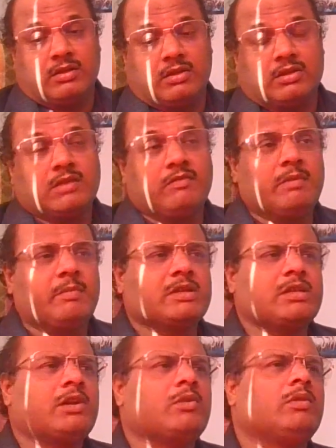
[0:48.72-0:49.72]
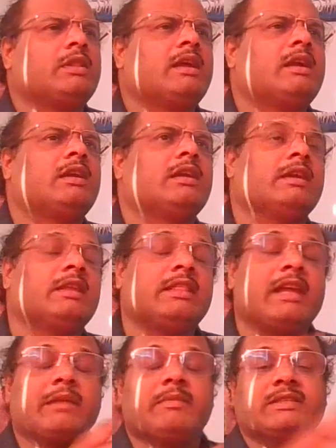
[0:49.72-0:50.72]
So one person told that in
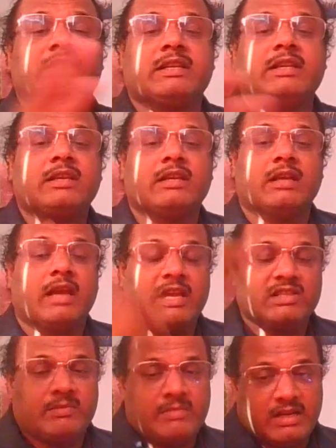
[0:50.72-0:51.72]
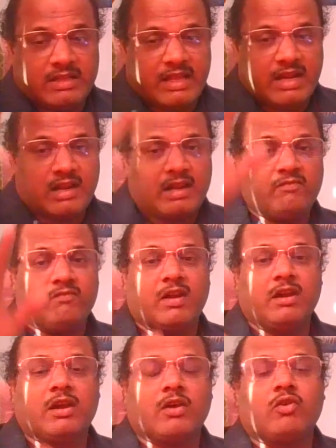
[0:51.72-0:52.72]
that basically, as in that there are
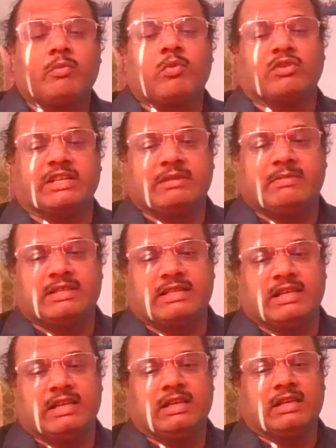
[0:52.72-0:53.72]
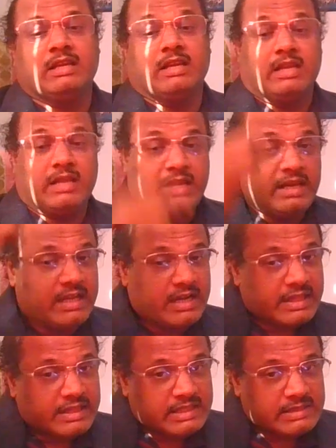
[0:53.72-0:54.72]
1 crore project basically near
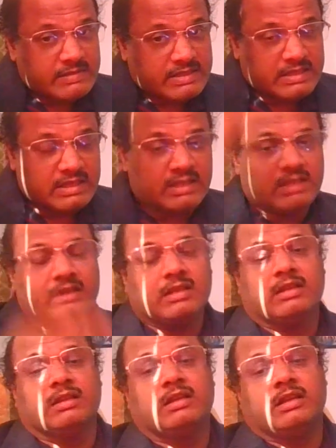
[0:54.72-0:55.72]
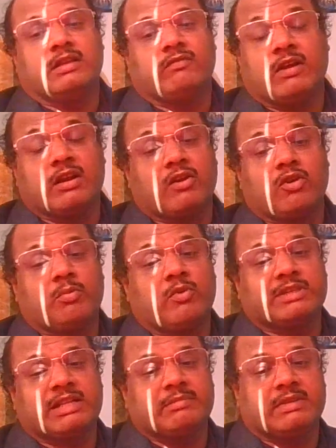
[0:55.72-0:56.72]
this basically. 1 crore
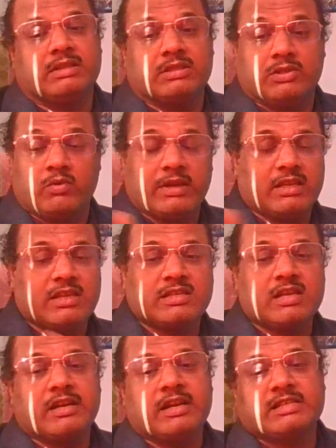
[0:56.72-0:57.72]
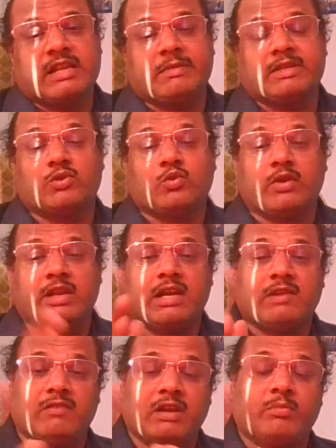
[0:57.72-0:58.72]
project means you can just understand this to
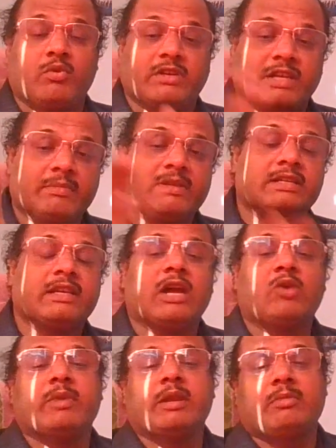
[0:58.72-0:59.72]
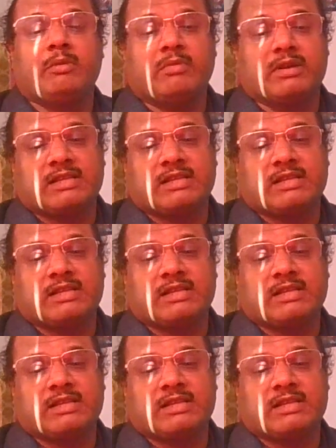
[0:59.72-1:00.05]
create one project basically how many members